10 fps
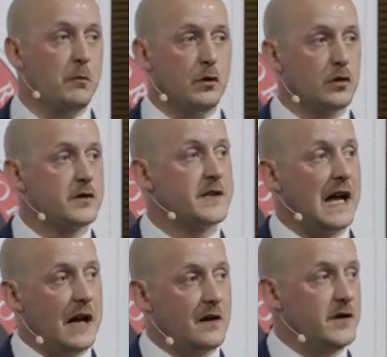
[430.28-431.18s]
the books
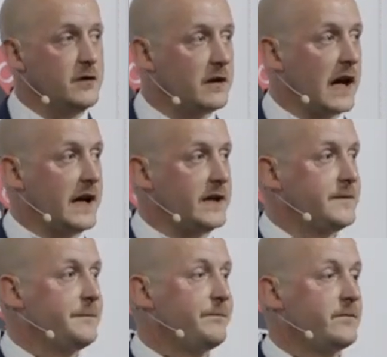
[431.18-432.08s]
out of the UK
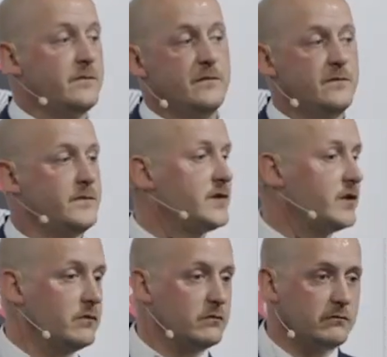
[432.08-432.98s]

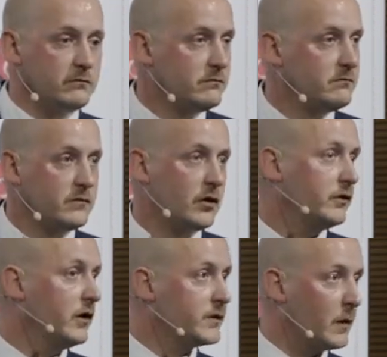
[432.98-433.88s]
to
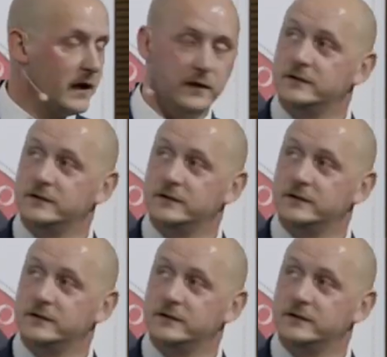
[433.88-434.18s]
God knows where.